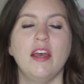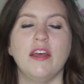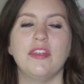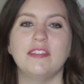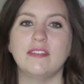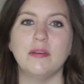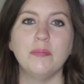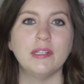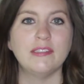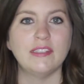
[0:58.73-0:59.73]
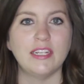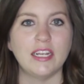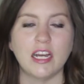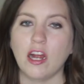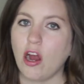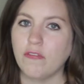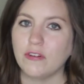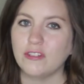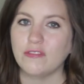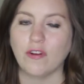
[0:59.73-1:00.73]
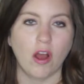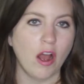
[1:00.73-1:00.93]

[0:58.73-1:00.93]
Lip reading: and the simplicity it offers for